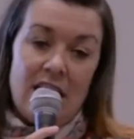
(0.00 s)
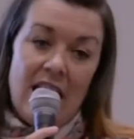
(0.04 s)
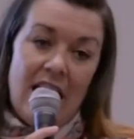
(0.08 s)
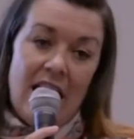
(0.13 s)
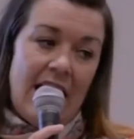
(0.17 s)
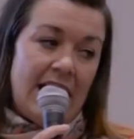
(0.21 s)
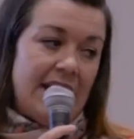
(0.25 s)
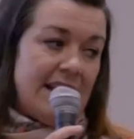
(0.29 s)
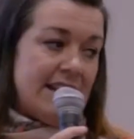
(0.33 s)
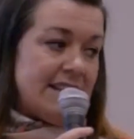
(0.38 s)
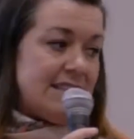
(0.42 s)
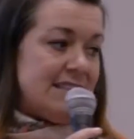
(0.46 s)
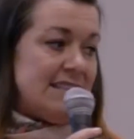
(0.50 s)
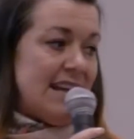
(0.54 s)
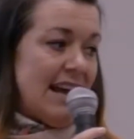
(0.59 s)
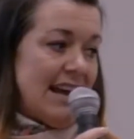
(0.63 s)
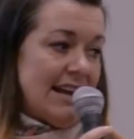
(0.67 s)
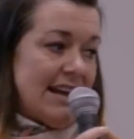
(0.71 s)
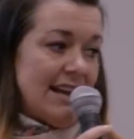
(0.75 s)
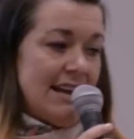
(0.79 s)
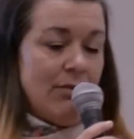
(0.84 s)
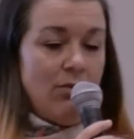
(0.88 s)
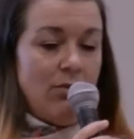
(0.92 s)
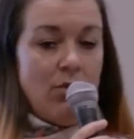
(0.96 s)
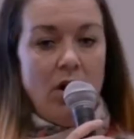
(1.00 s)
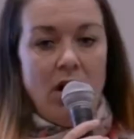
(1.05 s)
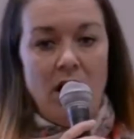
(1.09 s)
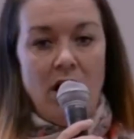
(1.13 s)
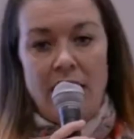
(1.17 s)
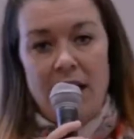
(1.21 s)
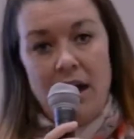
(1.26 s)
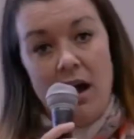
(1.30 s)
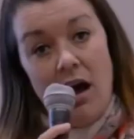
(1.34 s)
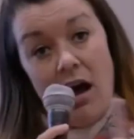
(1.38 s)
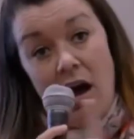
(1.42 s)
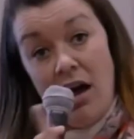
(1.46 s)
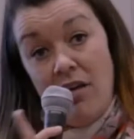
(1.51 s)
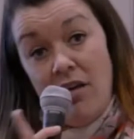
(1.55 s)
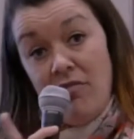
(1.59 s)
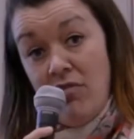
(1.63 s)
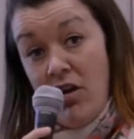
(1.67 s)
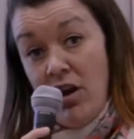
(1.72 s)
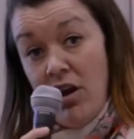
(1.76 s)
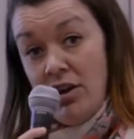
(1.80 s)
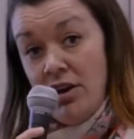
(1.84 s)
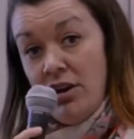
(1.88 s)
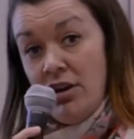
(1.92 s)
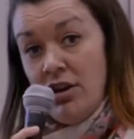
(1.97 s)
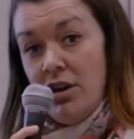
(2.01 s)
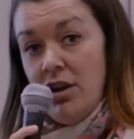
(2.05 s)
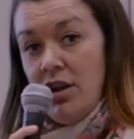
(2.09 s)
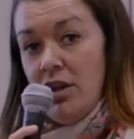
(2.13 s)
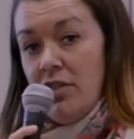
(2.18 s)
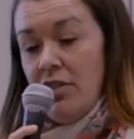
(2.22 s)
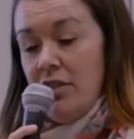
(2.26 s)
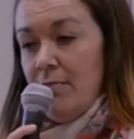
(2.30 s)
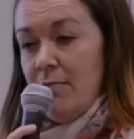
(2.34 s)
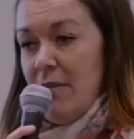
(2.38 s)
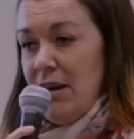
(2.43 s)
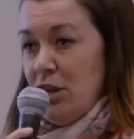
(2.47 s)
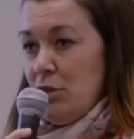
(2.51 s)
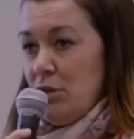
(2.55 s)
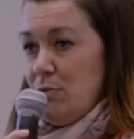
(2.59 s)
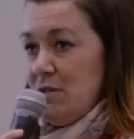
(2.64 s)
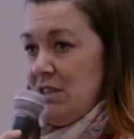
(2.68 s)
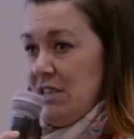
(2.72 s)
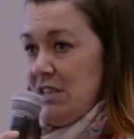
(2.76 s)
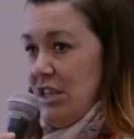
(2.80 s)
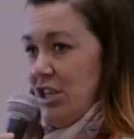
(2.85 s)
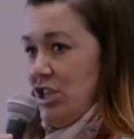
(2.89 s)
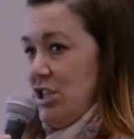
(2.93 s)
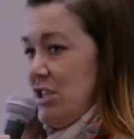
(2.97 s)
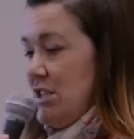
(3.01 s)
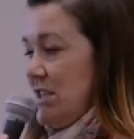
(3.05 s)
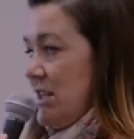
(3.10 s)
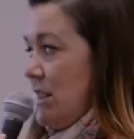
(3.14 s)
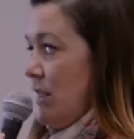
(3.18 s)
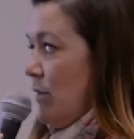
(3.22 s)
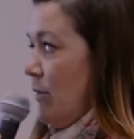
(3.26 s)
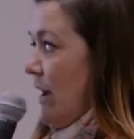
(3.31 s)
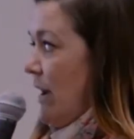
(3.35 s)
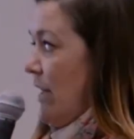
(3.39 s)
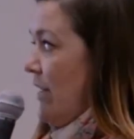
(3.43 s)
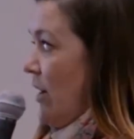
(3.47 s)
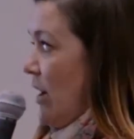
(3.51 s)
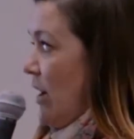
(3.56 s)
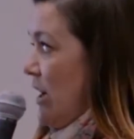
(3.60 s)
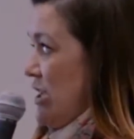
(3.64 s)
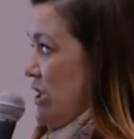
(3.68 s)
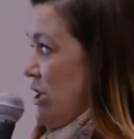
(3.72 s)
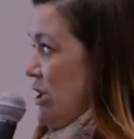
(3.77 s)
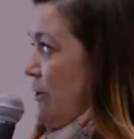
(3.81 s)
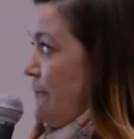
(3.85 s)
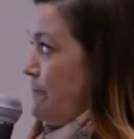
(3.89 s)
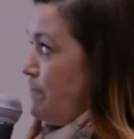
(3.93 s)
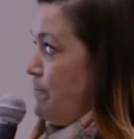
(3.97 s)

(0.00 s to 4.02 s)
and exactly why I run the management sessions in the way that I do.